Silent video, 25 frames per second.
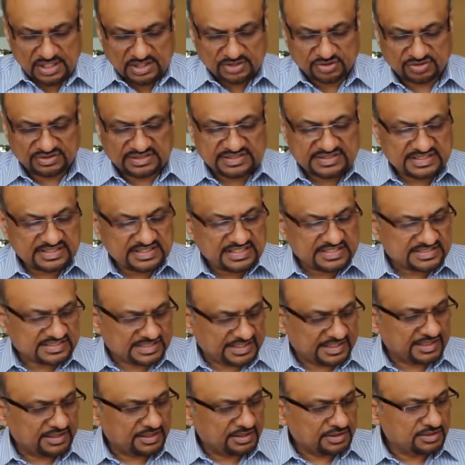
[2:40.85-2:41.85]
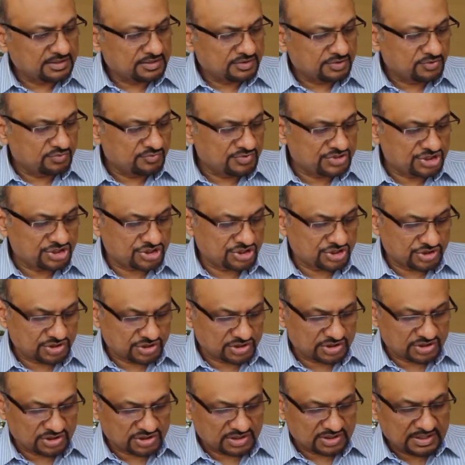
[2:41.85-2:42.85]
So this is the slate
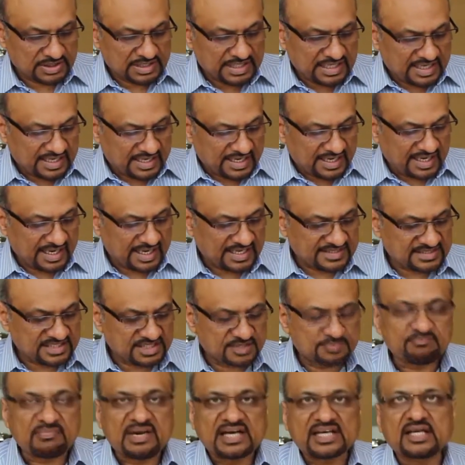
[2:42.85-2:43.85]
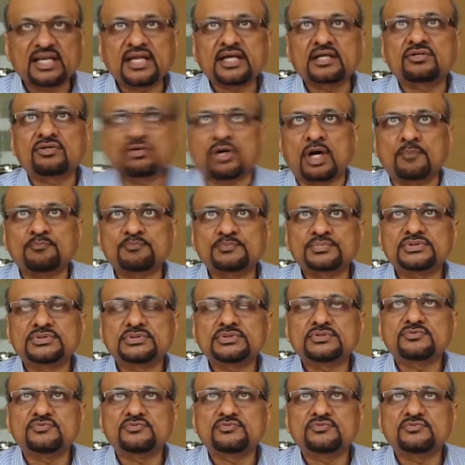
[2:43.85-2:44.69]
which has this metallic top,